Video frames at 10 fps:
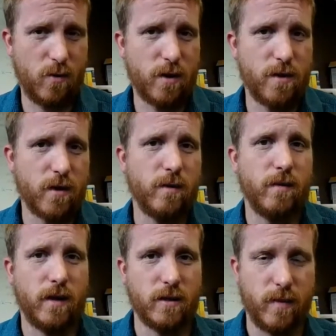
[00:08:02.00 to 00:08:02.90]
What are their
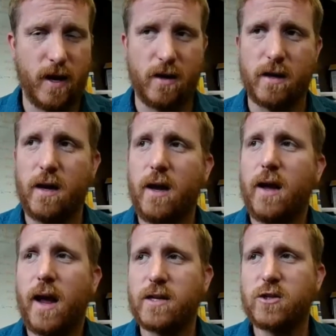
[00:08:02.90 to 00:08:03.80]
complaints about it?
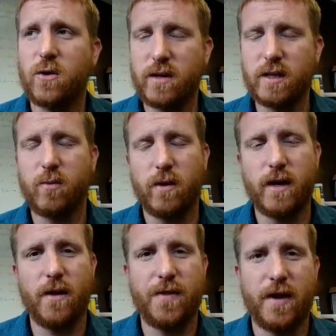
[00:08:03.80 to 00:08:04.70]
And so it does
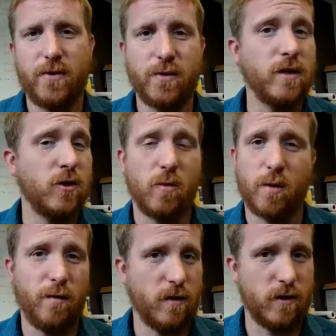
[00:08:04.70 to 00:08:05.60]
point out that there is no
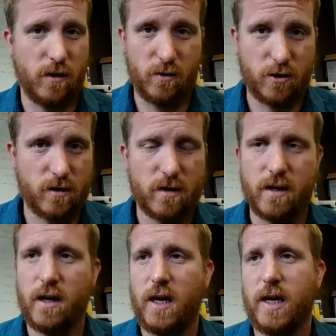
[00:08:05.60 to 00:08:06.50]
perfect solution.
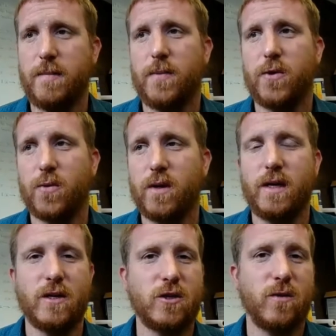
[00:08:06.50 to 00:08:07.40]
There
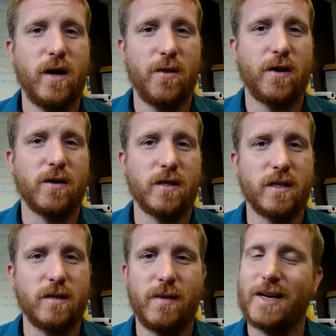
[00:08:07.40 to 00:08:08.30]
really is no healthcare
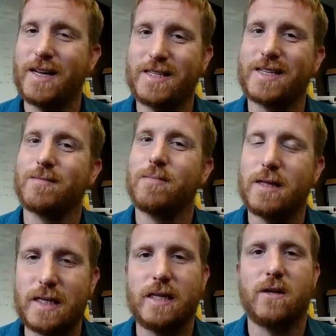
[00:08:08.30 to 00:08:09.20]
system that gets it
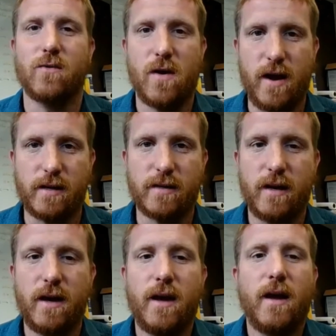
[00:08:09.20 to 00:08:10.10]
completely right.
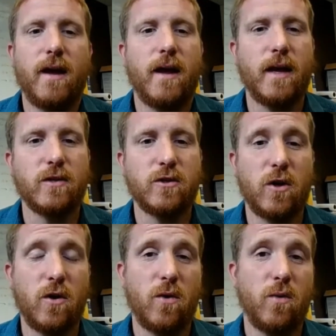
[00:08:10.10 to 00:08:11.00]
And
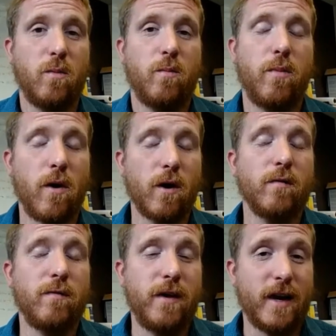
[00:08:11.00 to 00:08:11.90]
so part
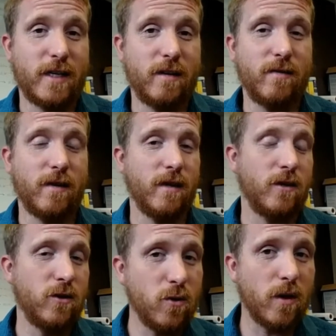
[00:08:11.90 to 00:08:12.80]
of the activity
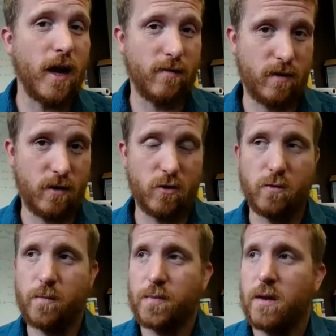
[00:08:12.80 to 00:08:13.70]
that you will have to do,